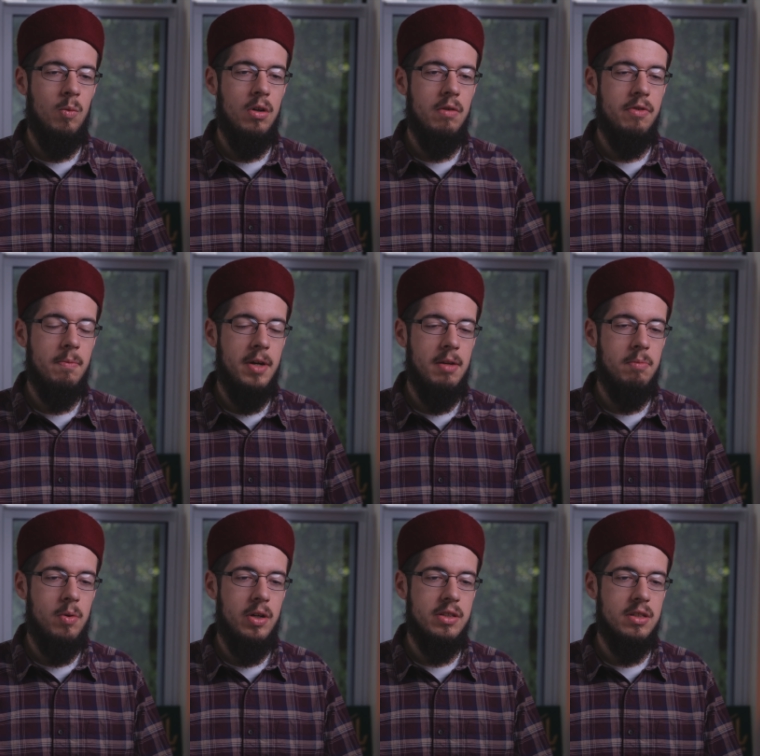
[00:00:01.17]
One of the main
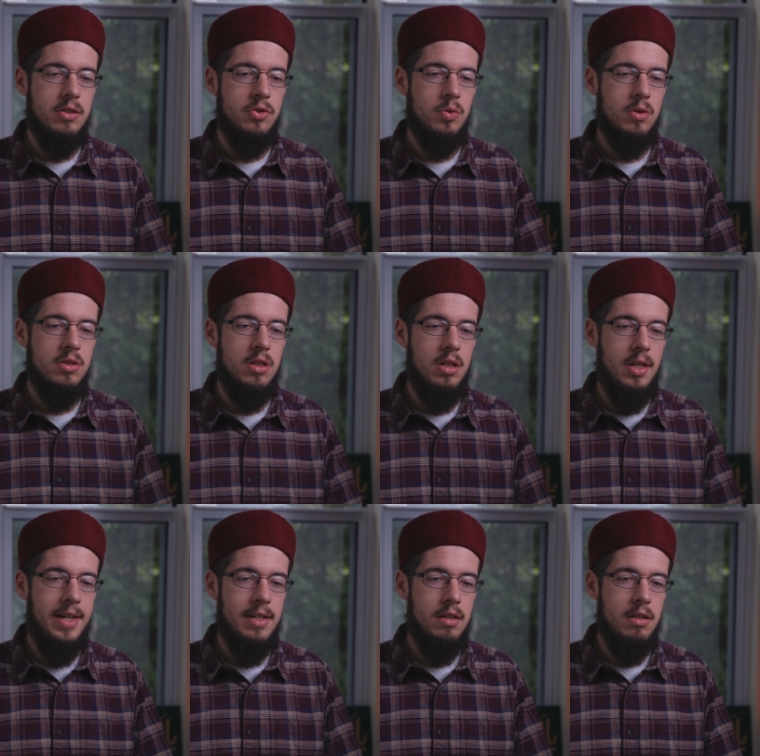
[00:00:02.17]
points in Surah
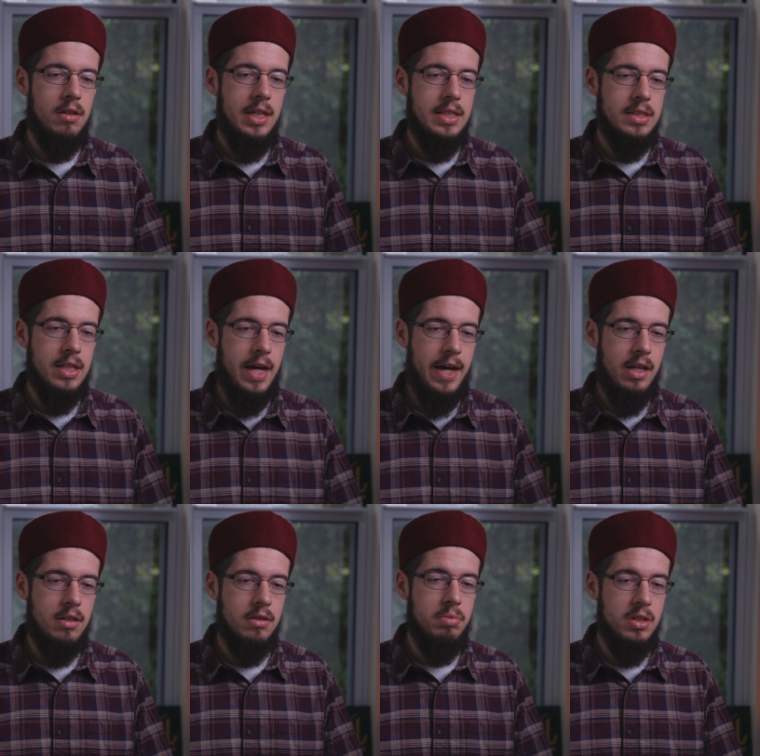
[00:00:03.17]
Al-Layl is
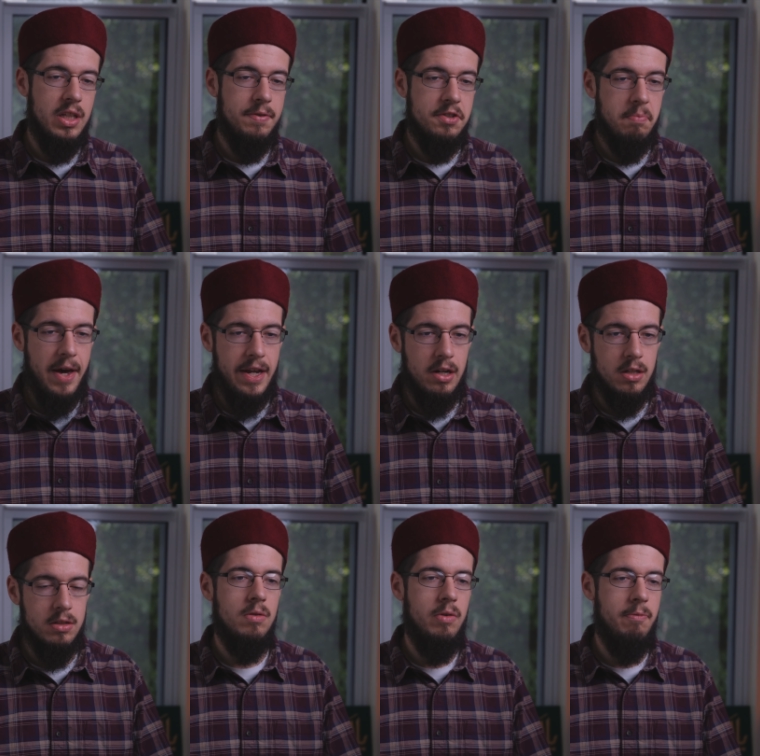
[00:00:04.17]
that beliefs matter.
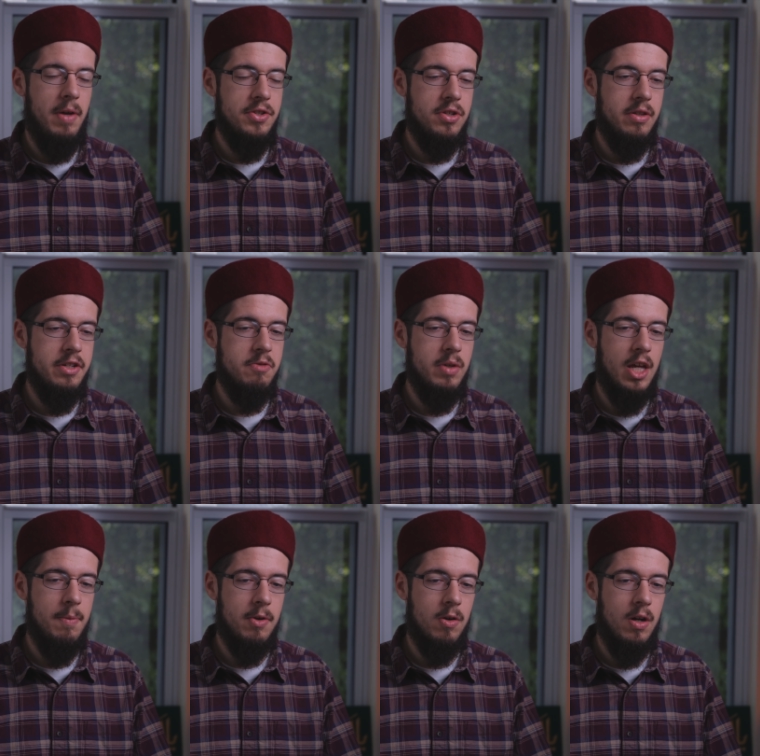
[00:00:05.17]
We've mentioned this, we
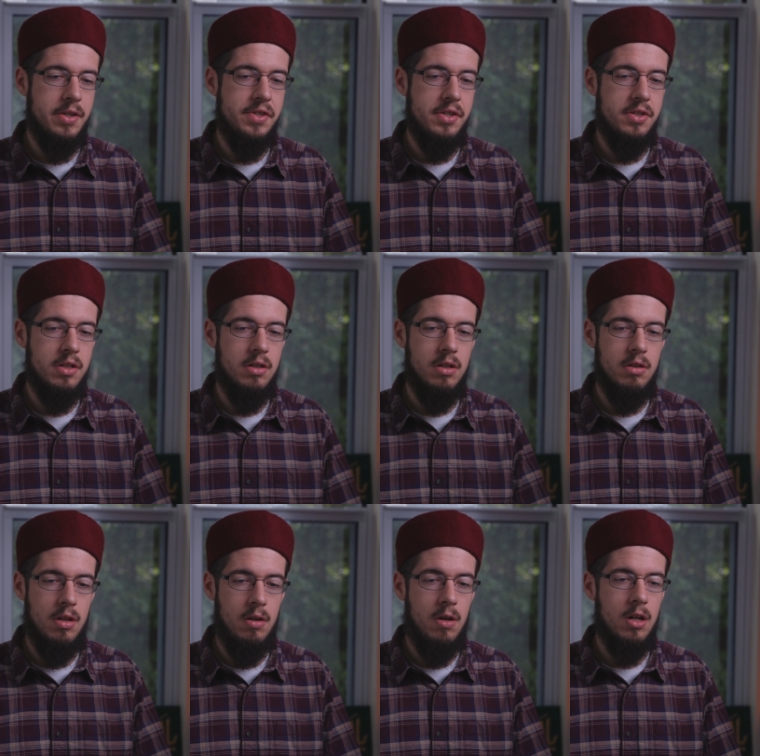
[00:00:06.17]
came across this in
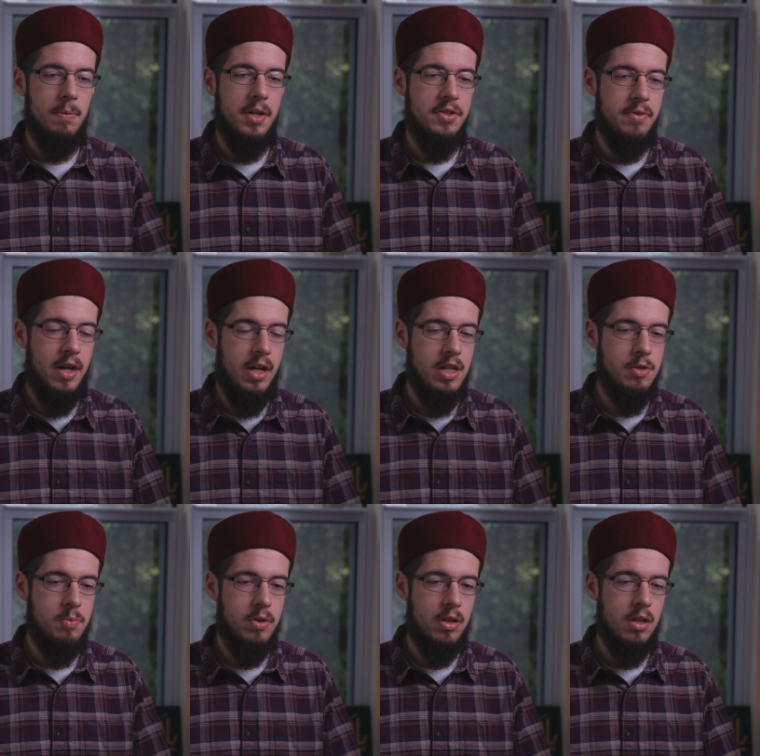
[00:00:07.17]
Aragab al
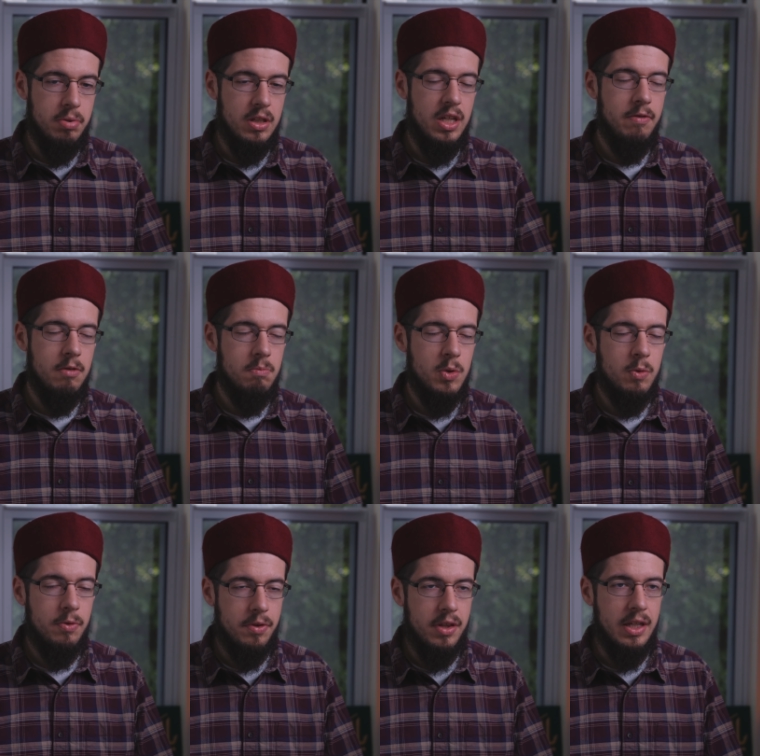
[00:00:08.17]
book. Believe in
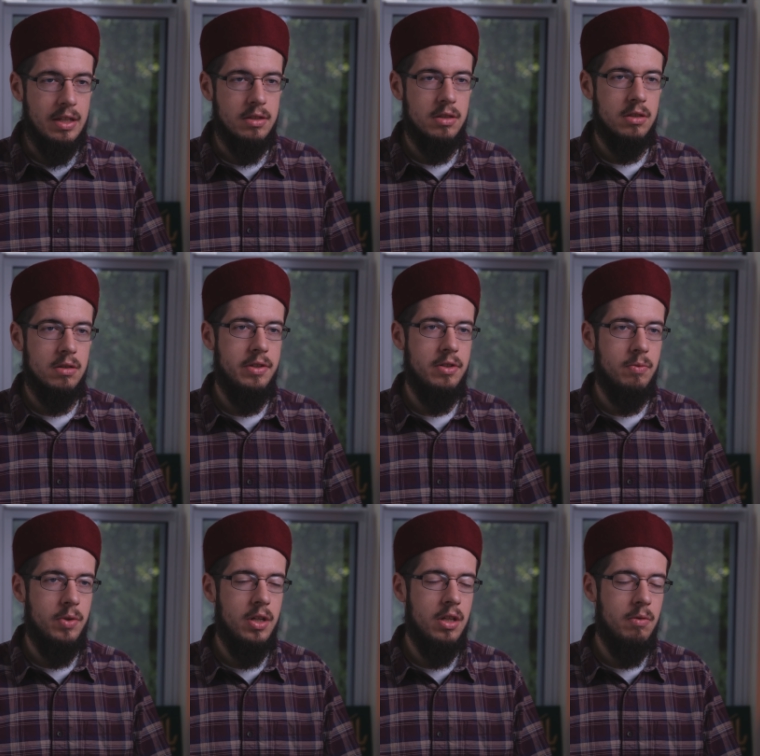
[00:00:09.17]
beautiful things. It's a
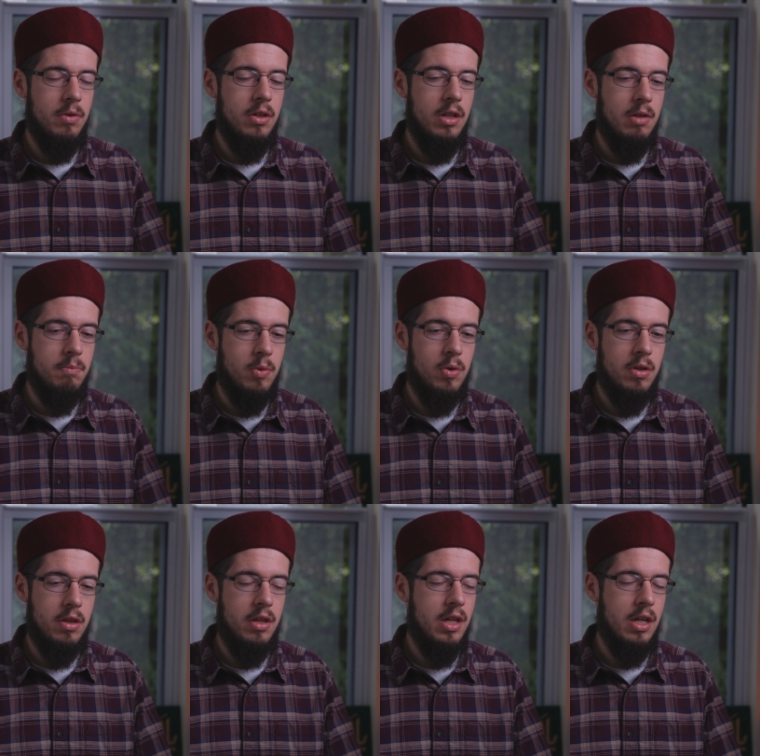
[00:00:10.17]
really, really
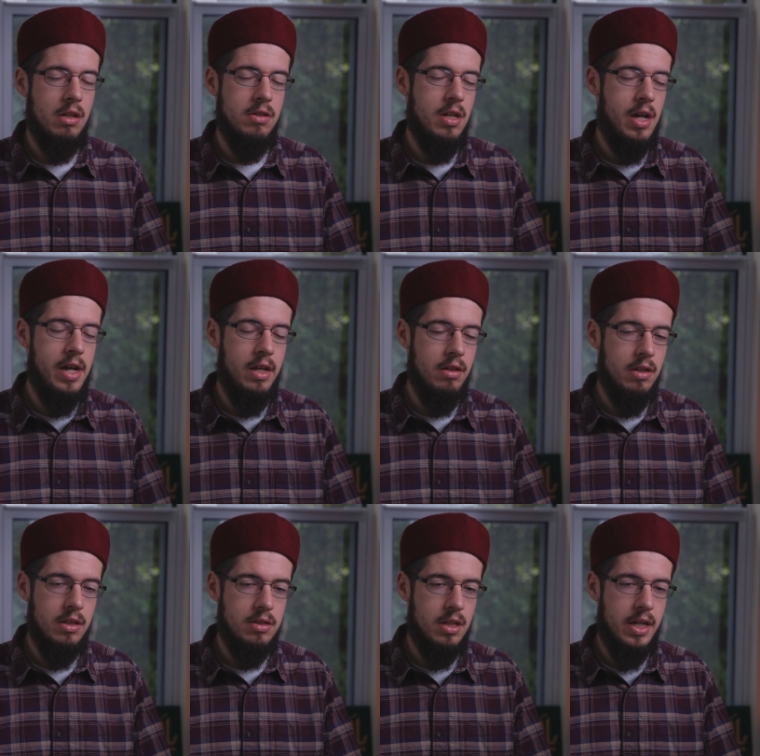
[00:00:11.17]
important thing. And today,
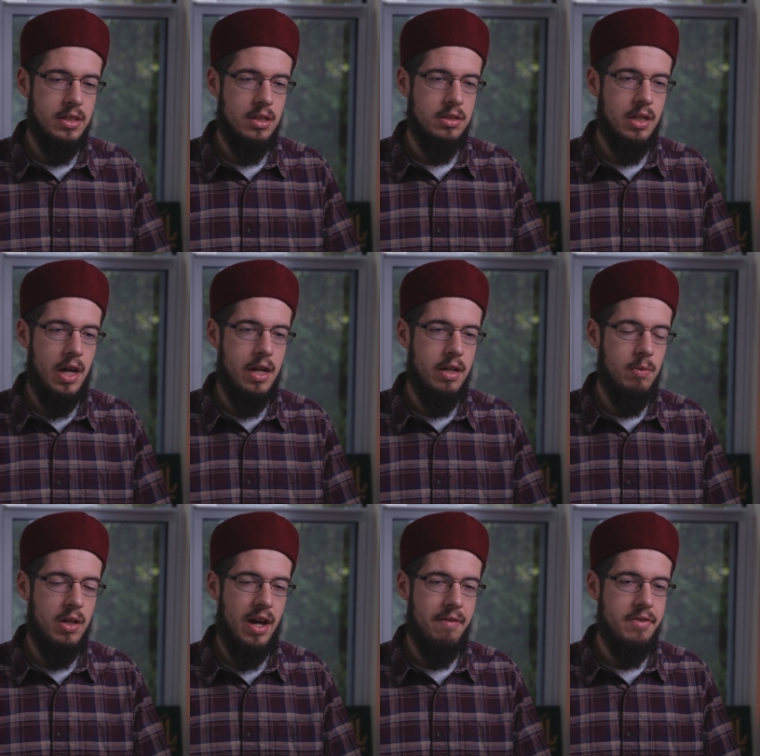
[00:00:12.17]
in today's society,
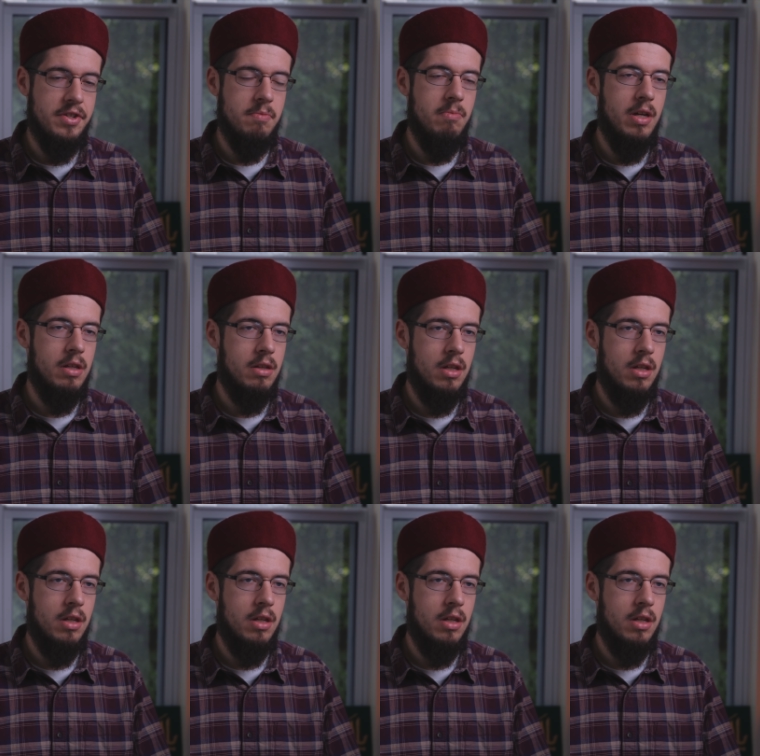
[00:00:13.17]
we have this myth